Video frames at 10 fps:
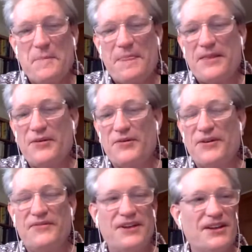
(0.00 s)
to
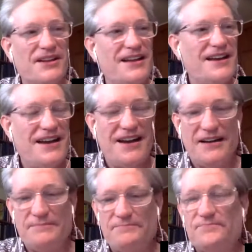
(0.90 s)
Phil.
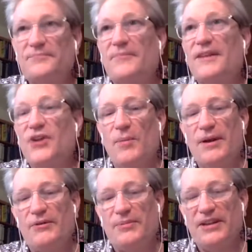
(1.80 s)
Nobody
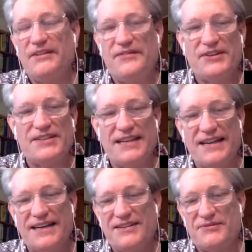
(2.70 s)
would believe Phil said
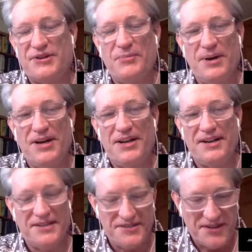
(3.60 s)
that because there was no pun in
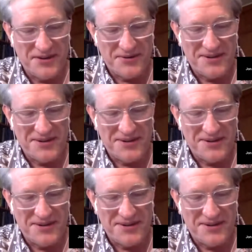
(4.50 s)
it. So,